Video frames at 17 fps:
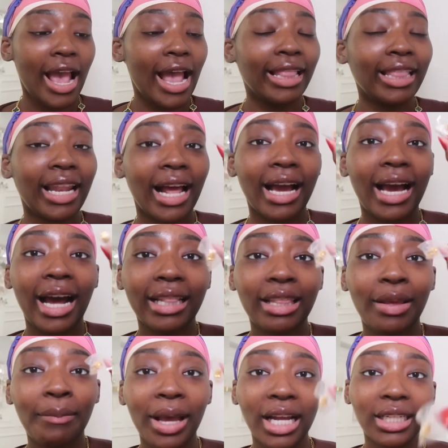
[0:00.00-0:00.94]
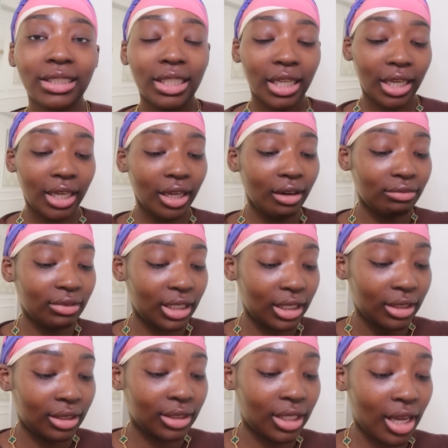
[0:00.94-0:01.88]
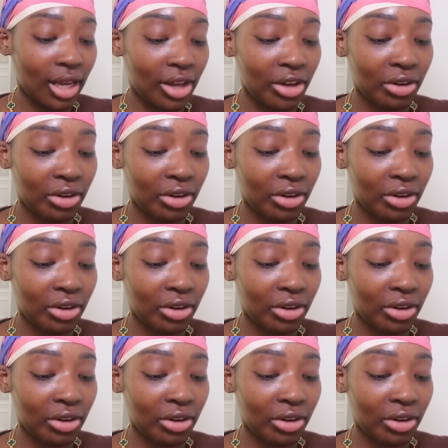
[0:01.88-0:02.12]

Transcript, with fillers: and then i got the matching earrings